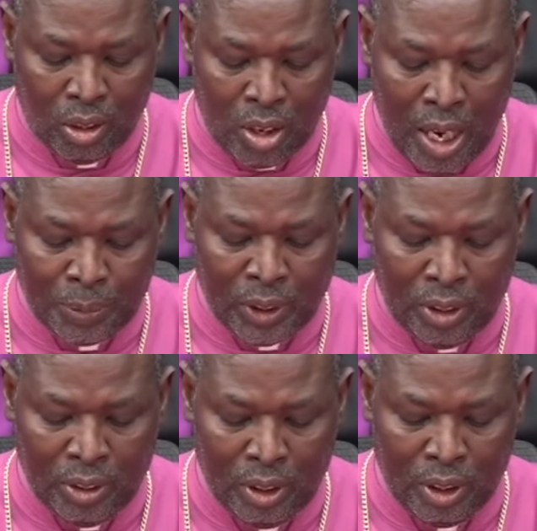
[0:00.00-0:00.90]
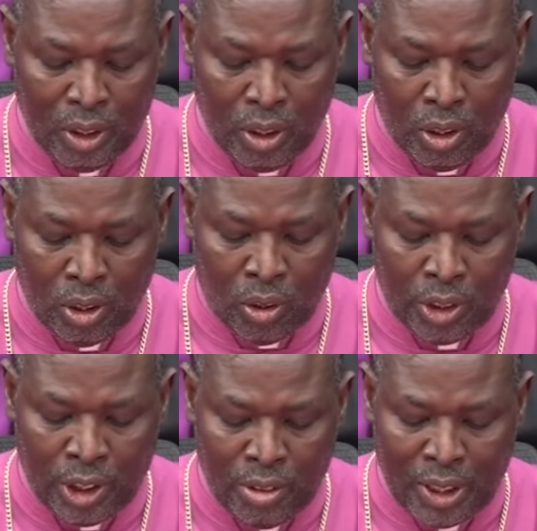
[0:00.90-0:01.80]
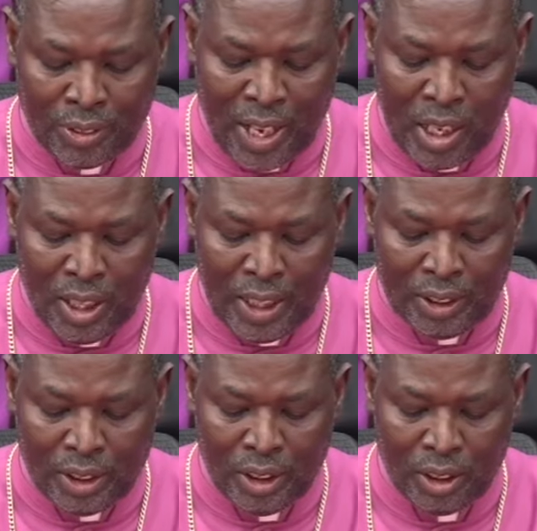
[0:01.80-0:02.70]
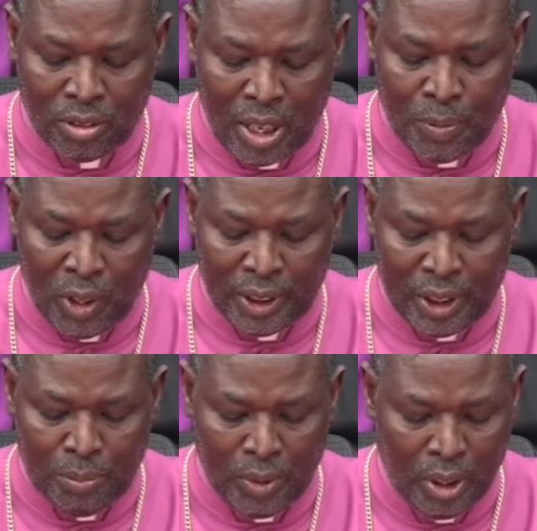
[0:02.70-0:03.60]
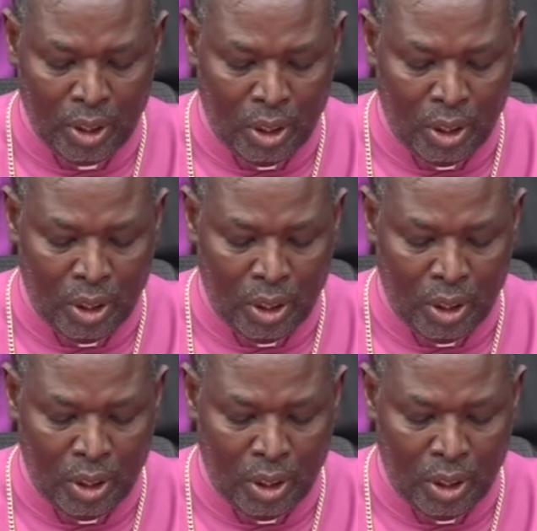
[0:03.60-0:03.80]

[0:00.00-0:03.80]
corruption, continuous violence, tribalism,